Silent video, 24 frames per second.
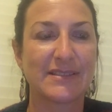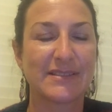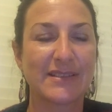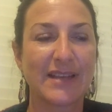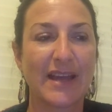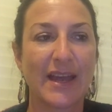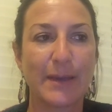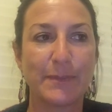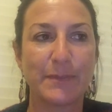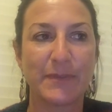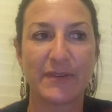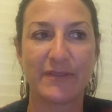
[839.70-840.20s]

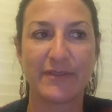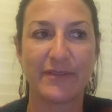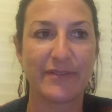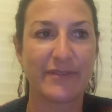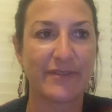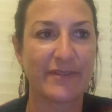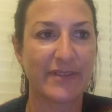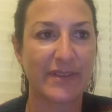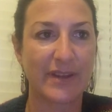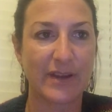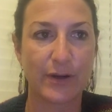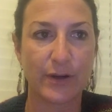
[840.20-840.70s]
type of
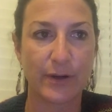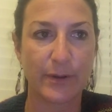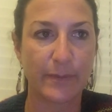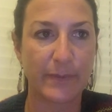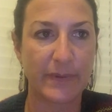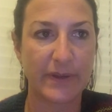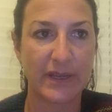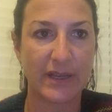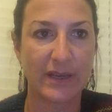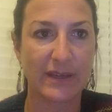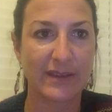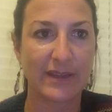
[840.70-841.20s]

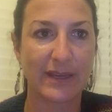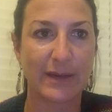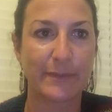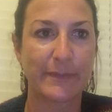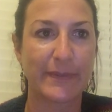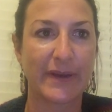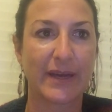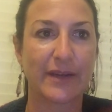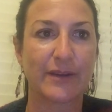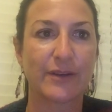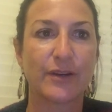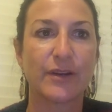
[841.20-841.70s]
therapy at that
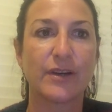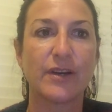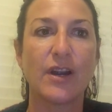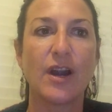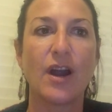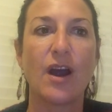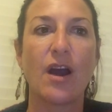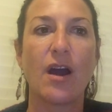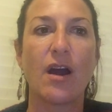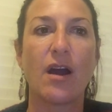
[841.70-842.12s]
matter,